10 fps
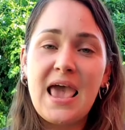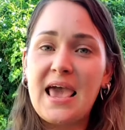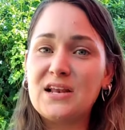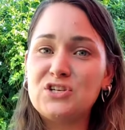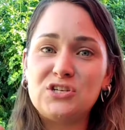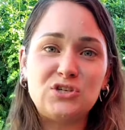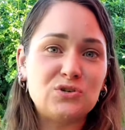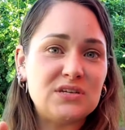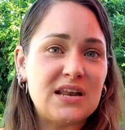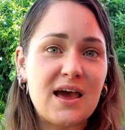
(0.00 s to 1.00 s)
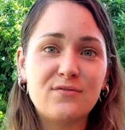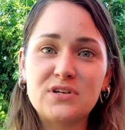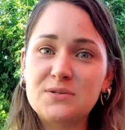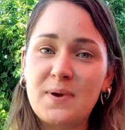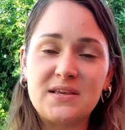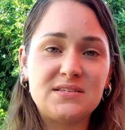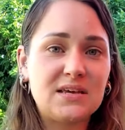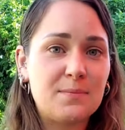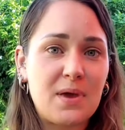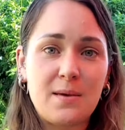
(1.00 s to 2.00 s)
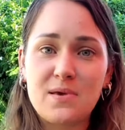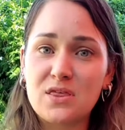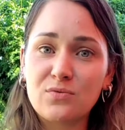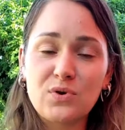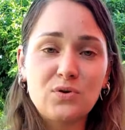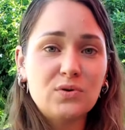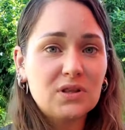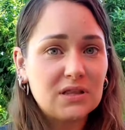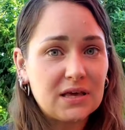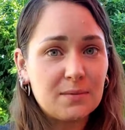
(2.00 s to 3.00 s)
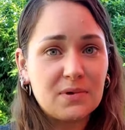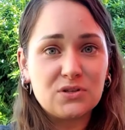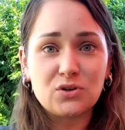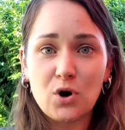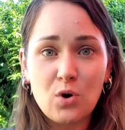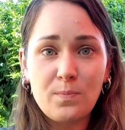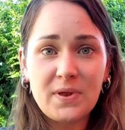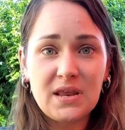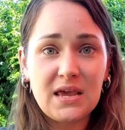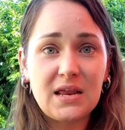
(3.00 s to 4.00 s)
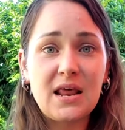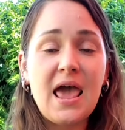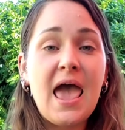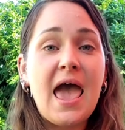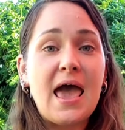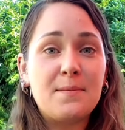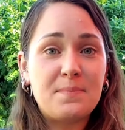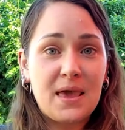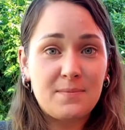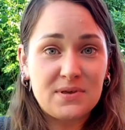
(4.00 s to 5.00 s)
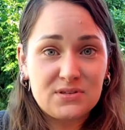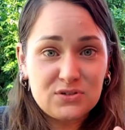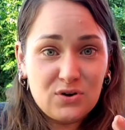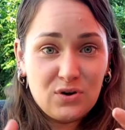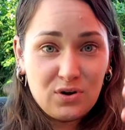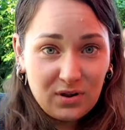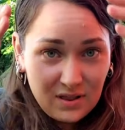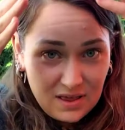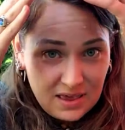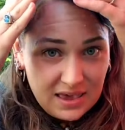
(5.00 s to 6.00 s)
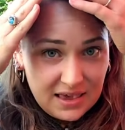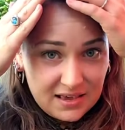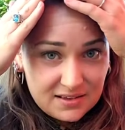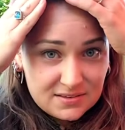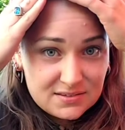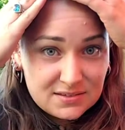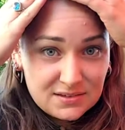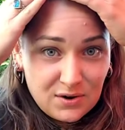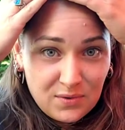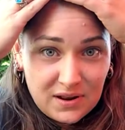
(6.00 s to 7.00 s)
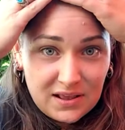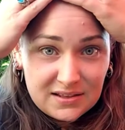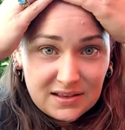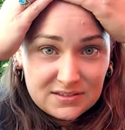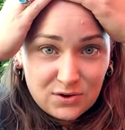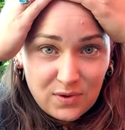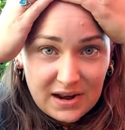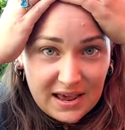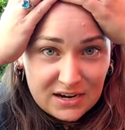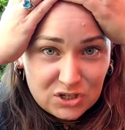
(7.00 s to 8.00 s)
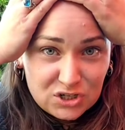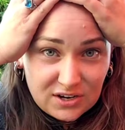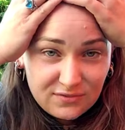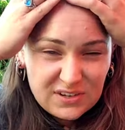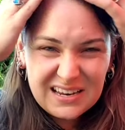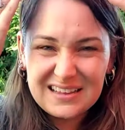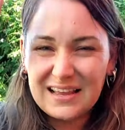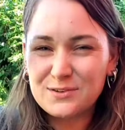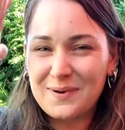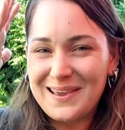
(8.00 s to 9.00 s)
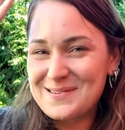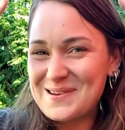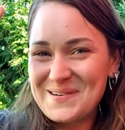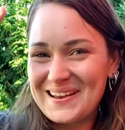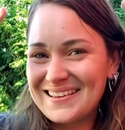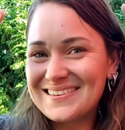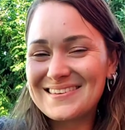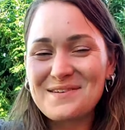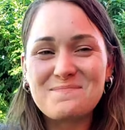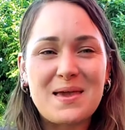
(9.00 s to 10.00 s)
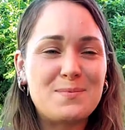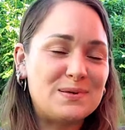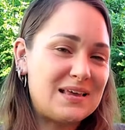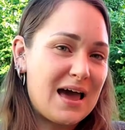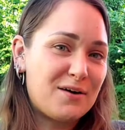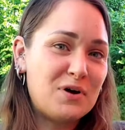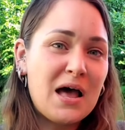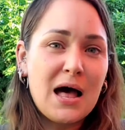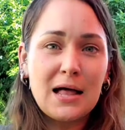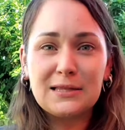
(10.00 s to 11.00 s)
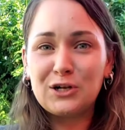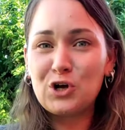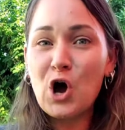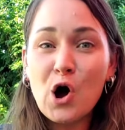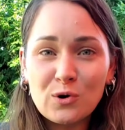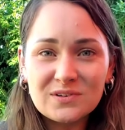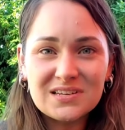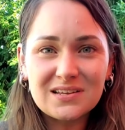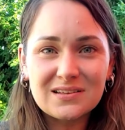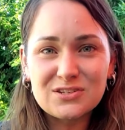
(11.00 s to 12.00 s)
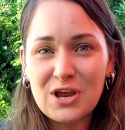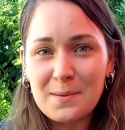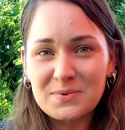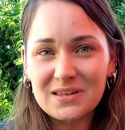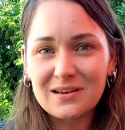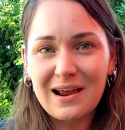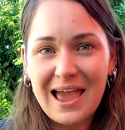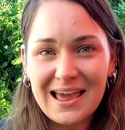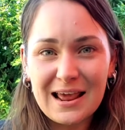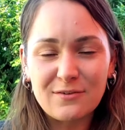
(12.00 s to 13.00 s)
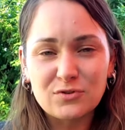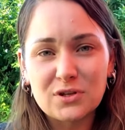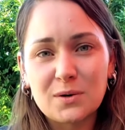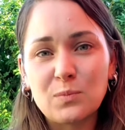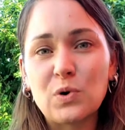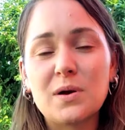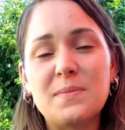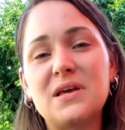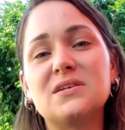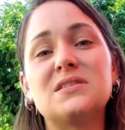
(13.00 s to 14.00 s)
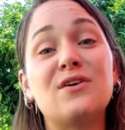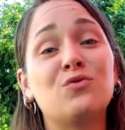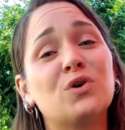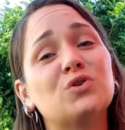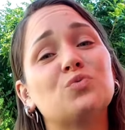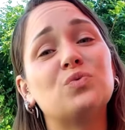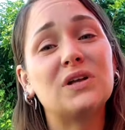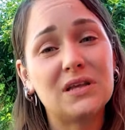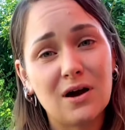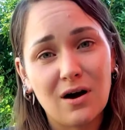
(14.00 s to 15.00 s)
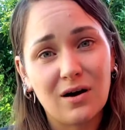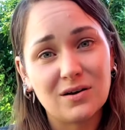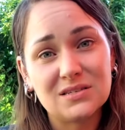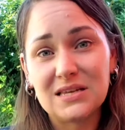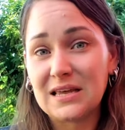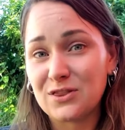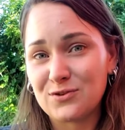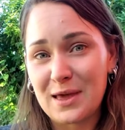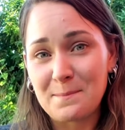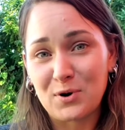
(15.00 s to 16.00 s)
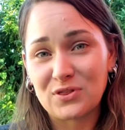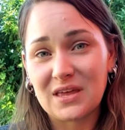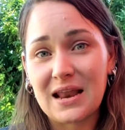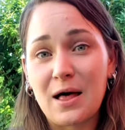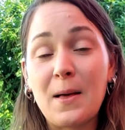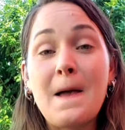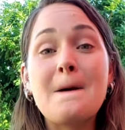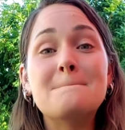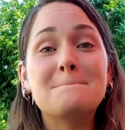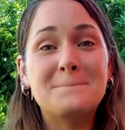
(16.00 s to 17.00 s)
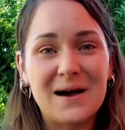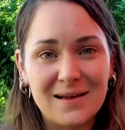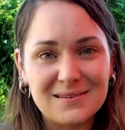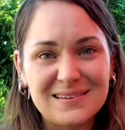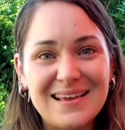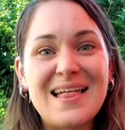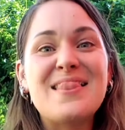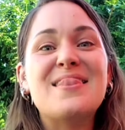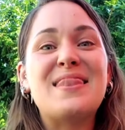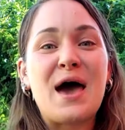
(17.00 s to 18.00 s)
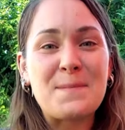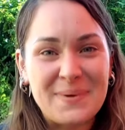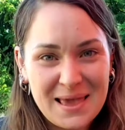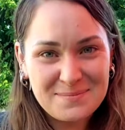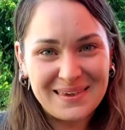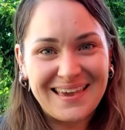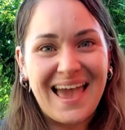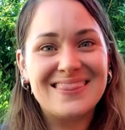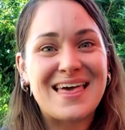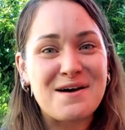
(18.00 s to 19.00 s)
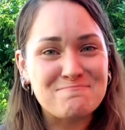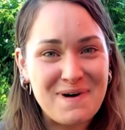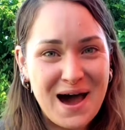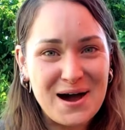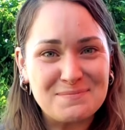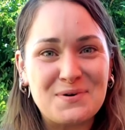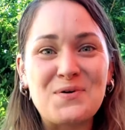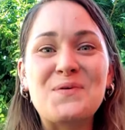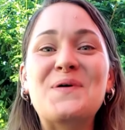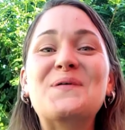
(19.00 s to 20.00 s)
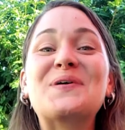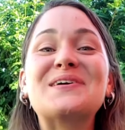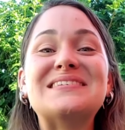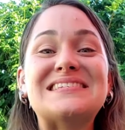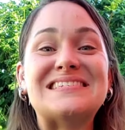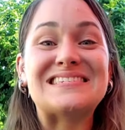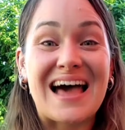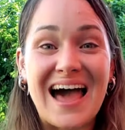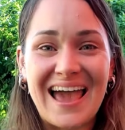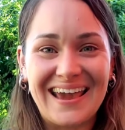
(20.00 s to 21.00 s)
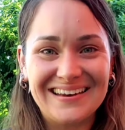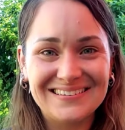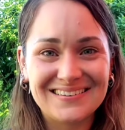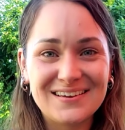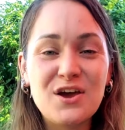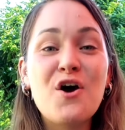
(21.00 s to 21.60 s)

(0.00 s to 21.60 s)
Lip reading: and she's using every space to get baby through. Ligaments are opening and baby's skull is it's going ahead and shifting, and that's why you notice some babies have a little cone shape to their head after they're born, because they've worked really hard to get through that birth canal. But that baby and that mom were designed